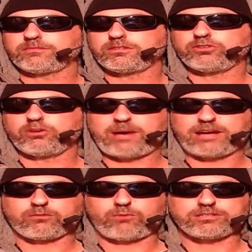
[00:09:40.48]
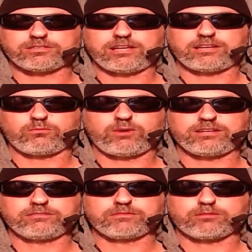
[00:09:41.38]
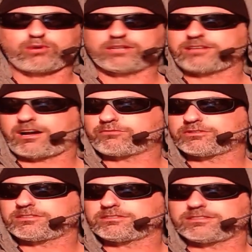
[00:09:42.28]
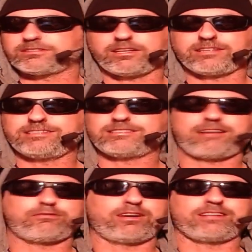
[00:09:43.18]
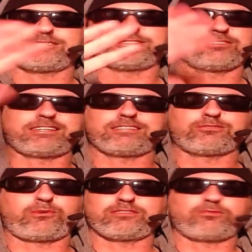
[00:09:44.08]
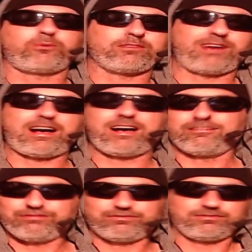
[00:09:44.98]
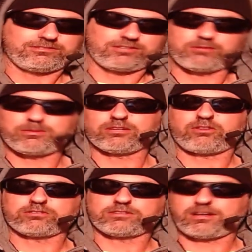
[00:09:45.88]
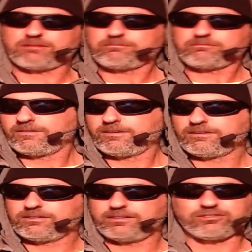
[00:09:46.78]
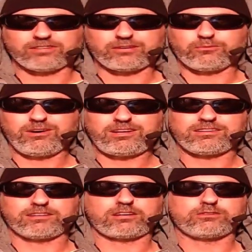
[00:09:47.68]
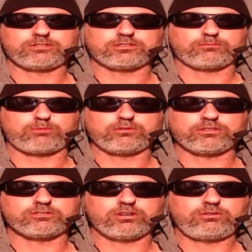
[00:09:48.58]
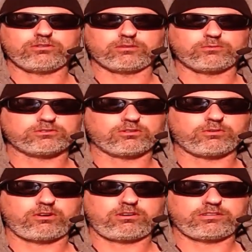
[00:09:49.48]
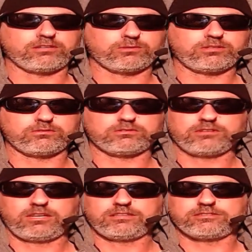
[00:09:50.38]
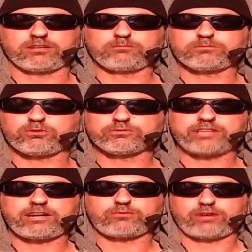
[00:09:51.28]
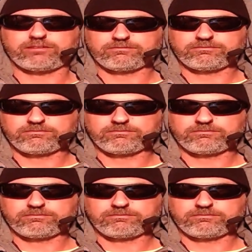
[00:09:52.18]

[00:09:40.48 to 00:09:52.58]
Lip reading: You go back and watch the Dana White press conferences and it's like, he's not fighting until like 2025. It's going to be a long time. And you're like, what? I thought it was just a broken toe. Like, what's going on here? Something don't sound right.